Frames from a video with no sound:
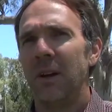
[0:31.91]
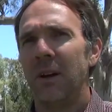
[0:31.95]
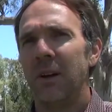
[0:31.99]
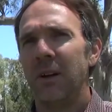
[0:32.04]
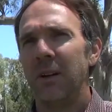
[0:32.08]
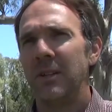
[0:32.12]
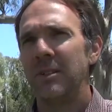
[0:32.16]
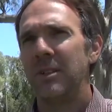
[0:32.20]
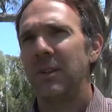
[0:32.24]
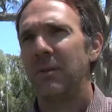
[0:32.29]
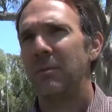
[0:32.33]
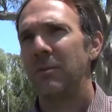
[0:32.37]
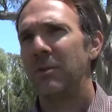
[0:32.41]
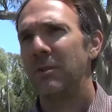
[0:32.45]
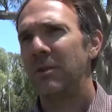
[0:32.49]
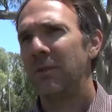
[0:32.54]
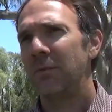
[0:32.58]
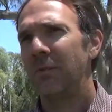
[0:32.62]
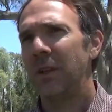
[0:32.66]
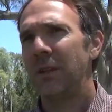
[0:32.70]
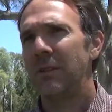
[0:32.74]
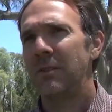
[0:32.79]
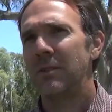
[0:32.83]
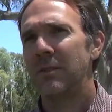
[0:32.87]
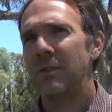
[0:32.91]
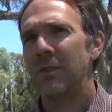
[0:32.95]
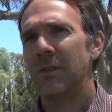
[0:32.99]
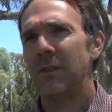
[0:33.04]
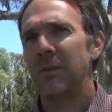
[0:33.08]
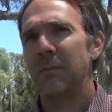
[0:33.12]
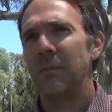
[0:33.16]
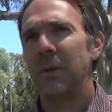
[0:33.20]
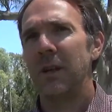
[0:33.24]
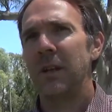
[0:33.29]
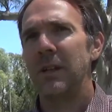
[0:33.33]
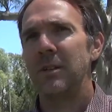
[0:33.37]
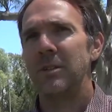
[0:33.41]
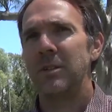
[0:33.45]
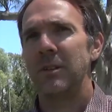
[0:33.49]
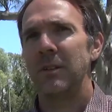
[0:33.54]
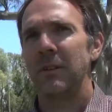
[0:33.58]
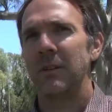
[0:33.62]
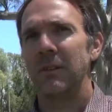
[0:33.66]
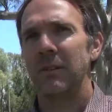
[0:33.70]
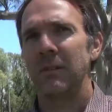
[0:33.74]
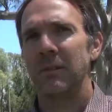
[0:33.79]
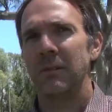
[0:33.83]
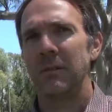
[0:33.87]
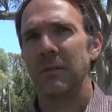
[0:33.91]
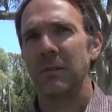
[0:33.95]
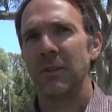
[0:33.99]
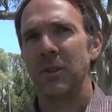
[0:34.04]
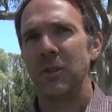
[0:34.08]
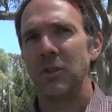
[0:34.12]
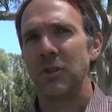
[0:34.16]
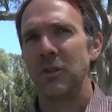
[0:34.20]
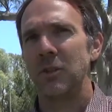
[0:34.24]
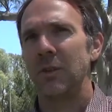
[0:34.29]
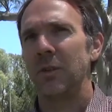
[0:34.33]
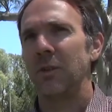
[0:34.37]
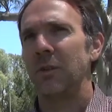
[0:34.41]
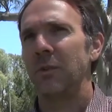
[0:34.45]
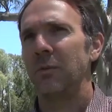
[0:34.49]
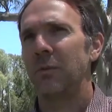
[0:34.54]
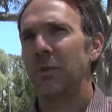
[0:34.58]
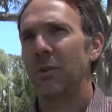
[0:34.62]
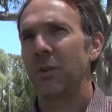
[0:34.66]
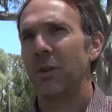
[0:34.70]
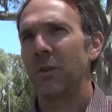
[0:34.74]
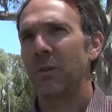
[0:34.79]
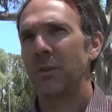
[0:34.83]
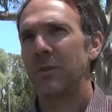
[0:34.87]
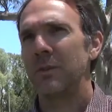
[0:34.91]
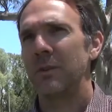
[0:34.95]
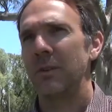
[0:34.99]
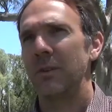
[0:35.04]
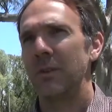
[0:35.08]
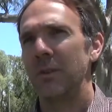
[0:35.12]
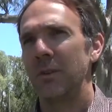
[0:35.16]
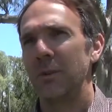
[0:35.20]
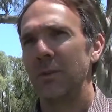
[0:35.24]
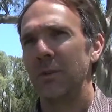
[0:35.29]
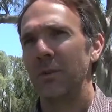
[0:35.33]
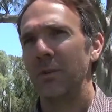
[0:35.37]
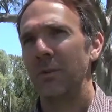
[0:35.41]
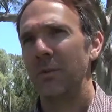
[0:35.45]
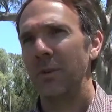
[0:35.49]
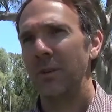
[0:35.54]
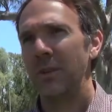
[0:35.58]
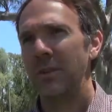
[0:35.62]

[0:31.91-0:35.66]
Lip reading: High temperature events are a major concern for growers in the northern